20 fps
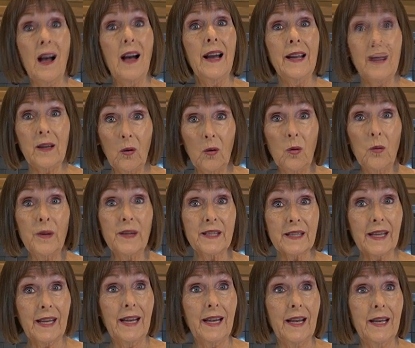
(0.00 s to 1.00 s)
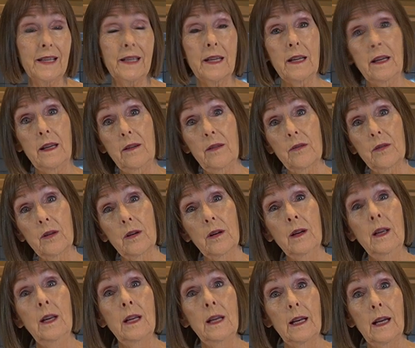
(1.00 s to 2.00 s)
I always add either
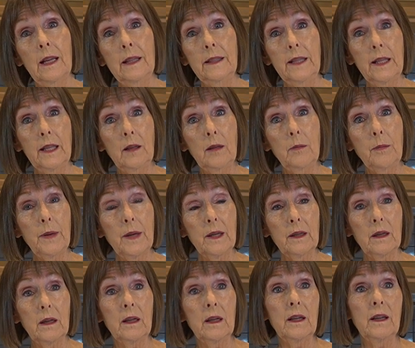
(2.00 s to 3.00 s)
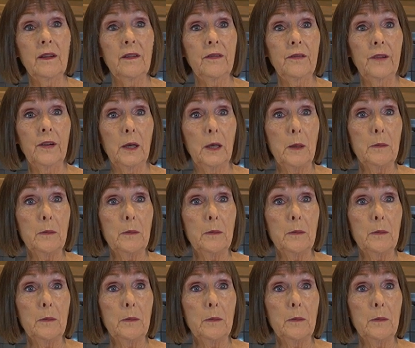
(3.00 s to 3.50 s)
a little bit of